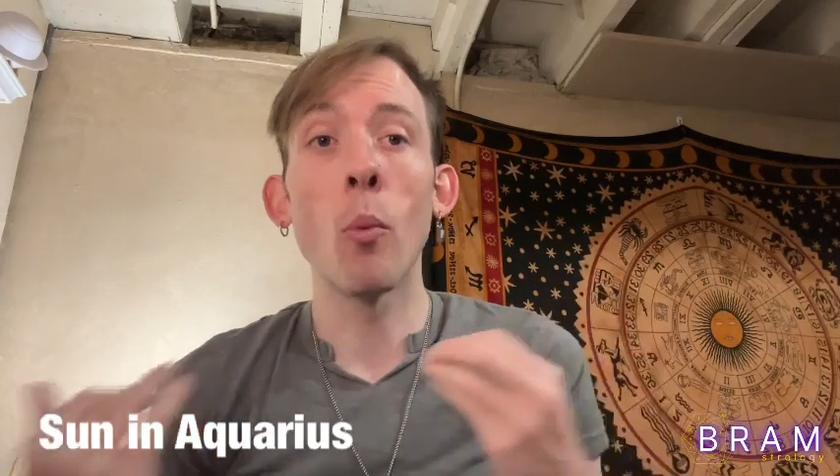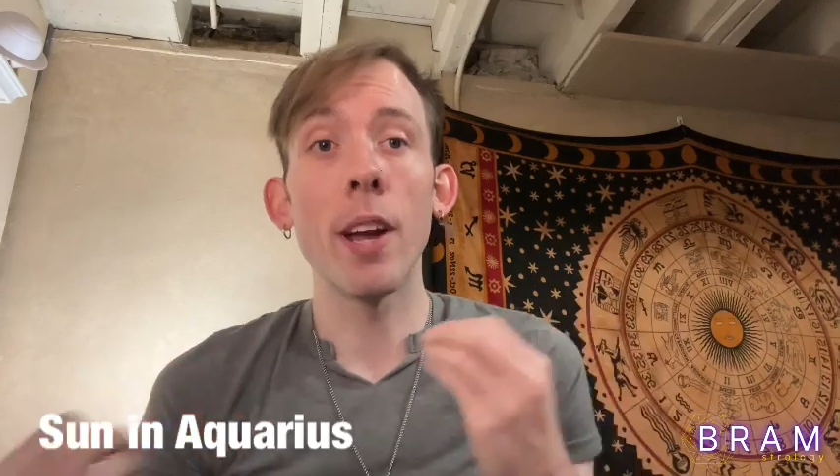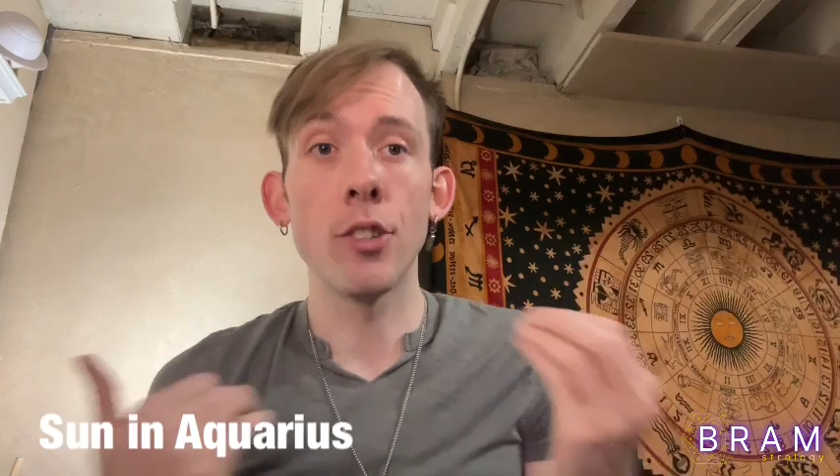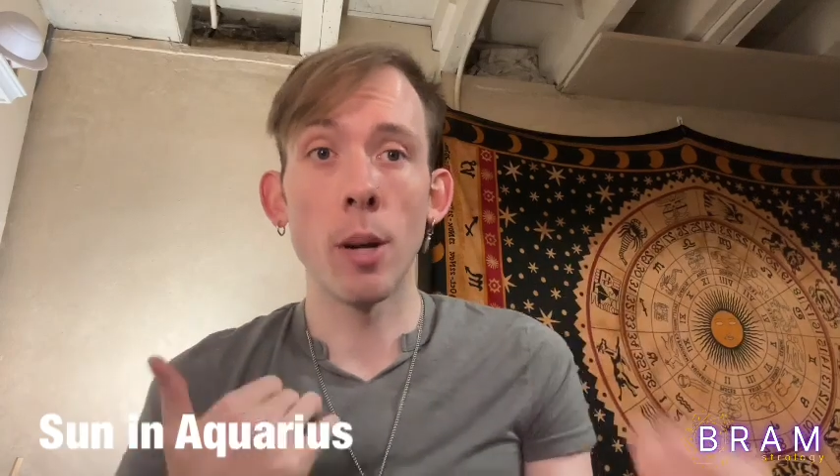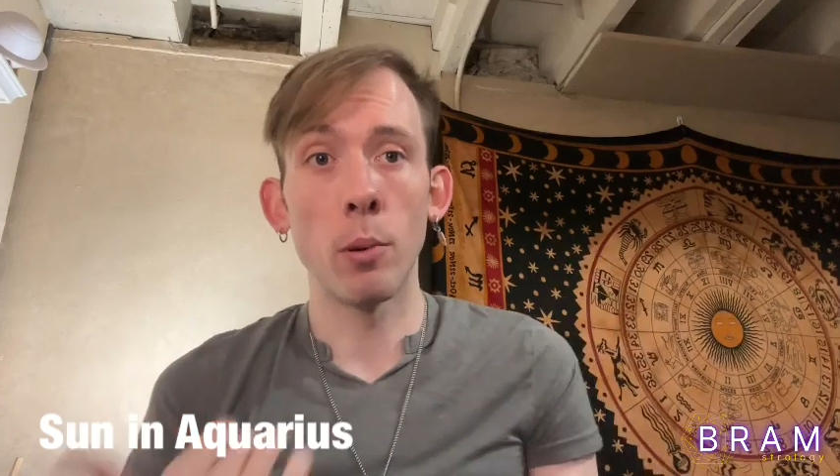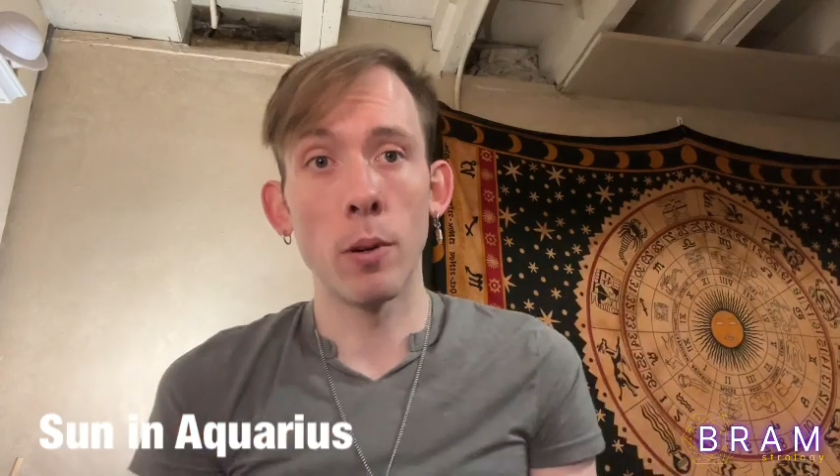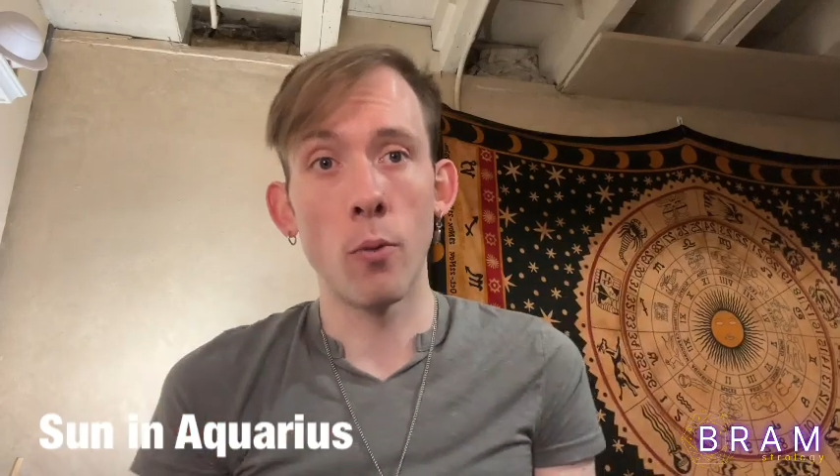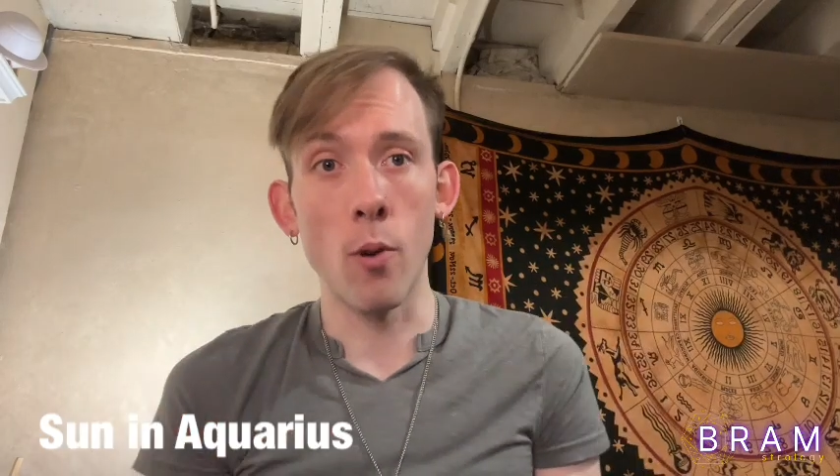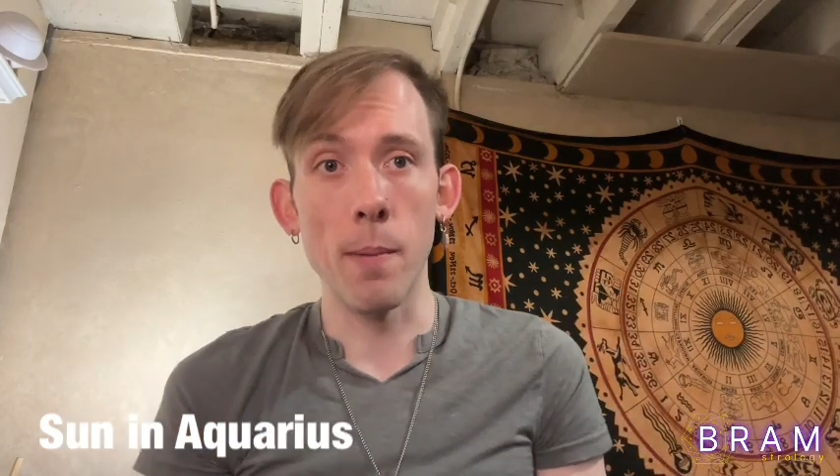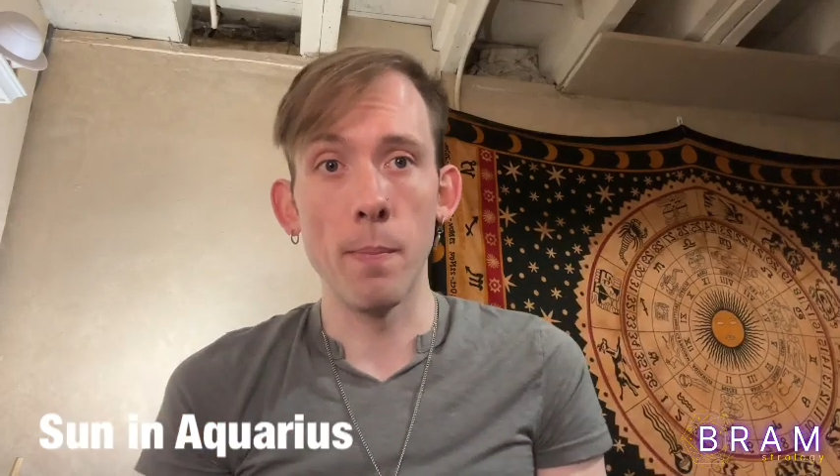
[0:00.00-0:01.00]
way, shape, or
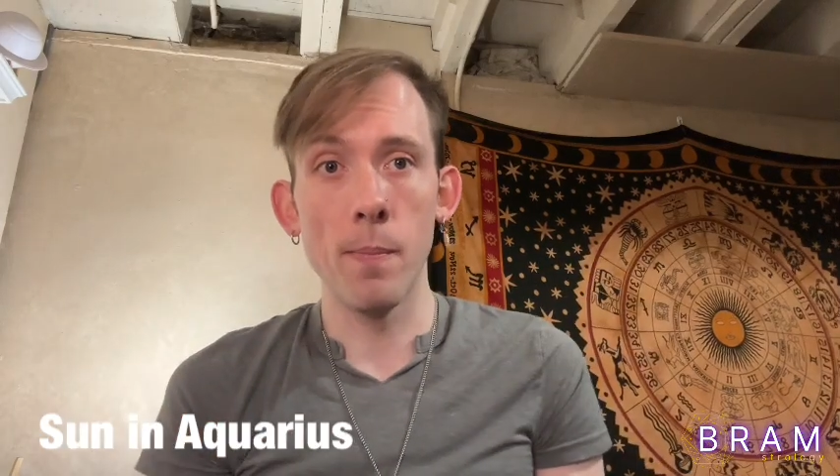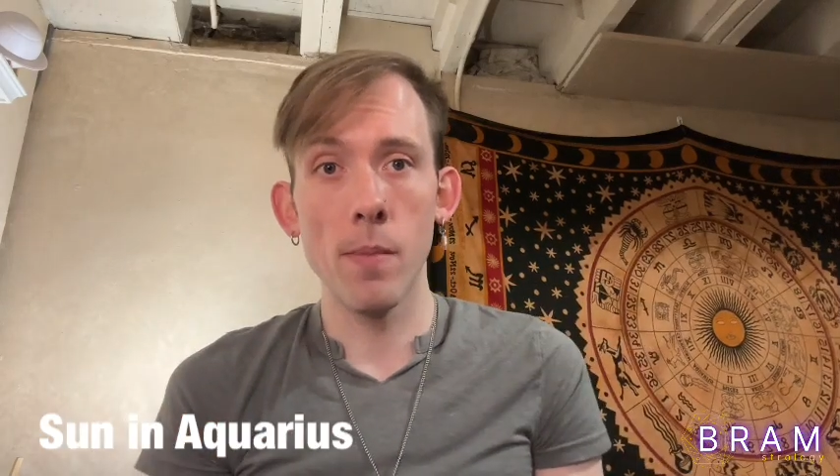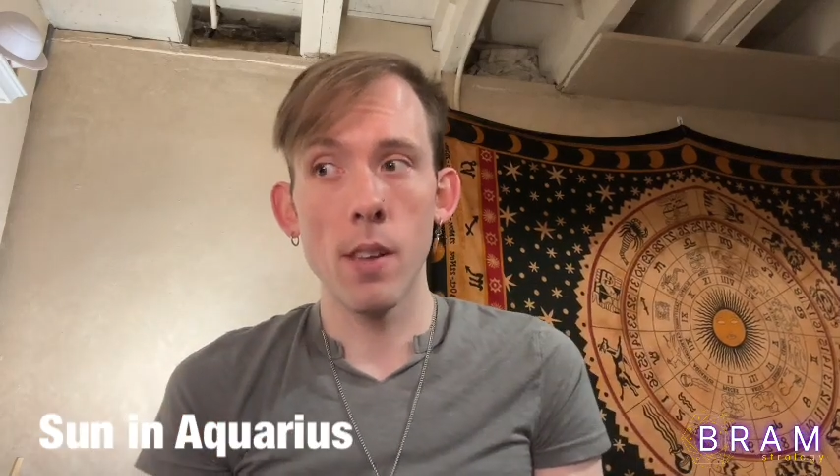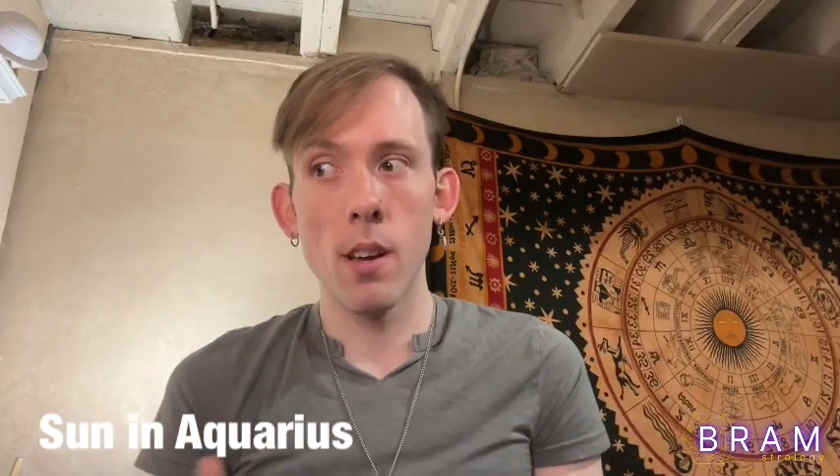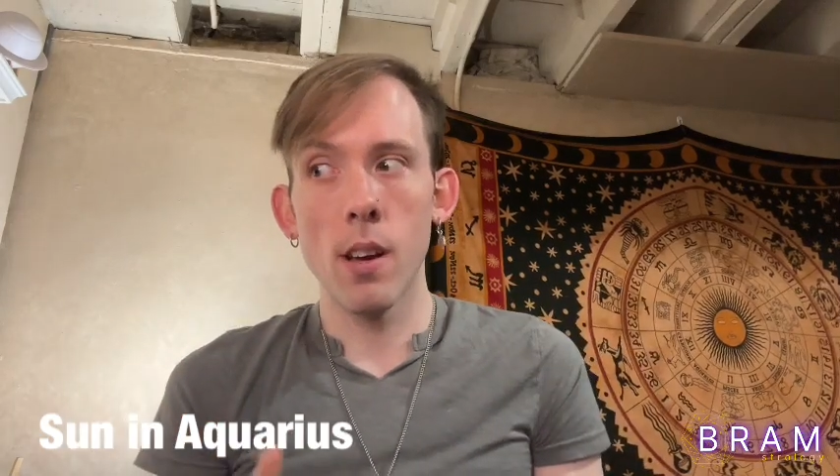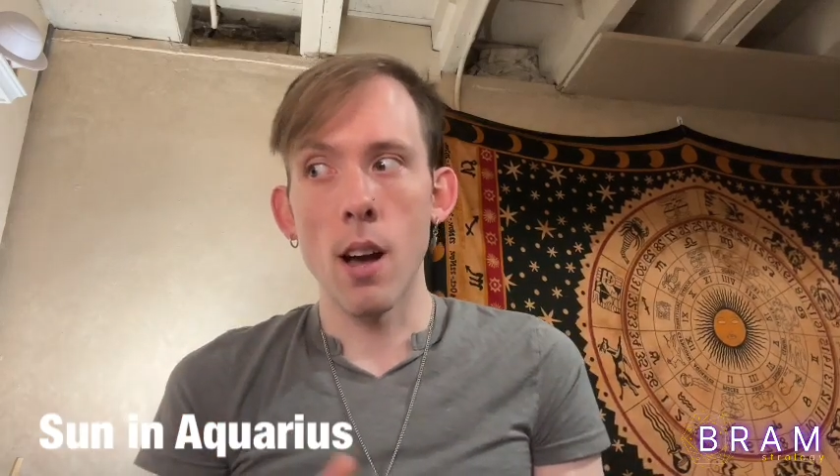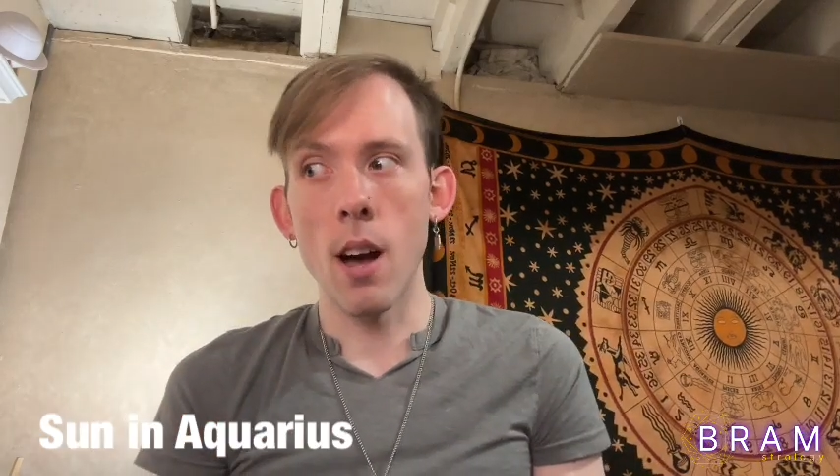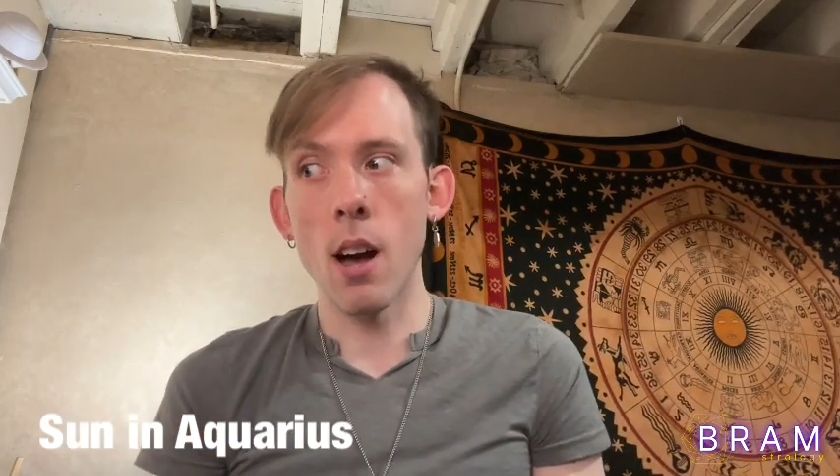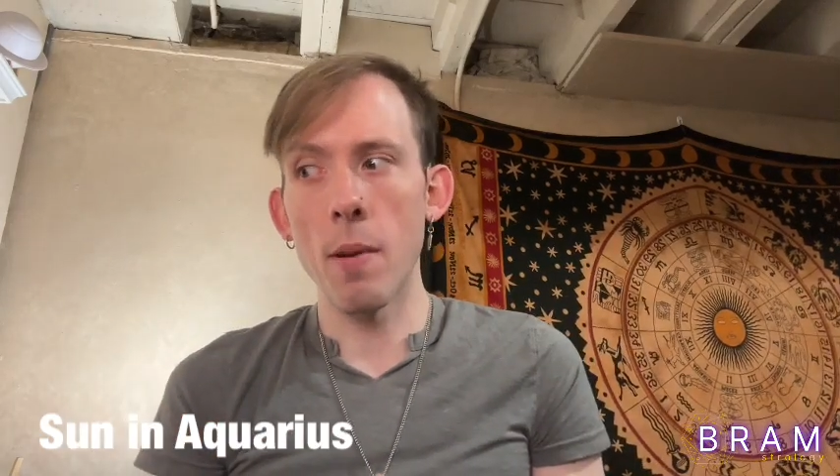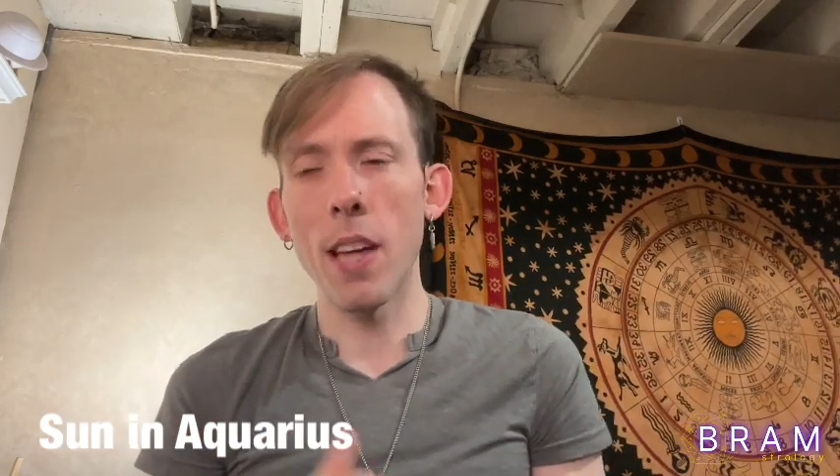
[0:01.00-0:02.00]
form. And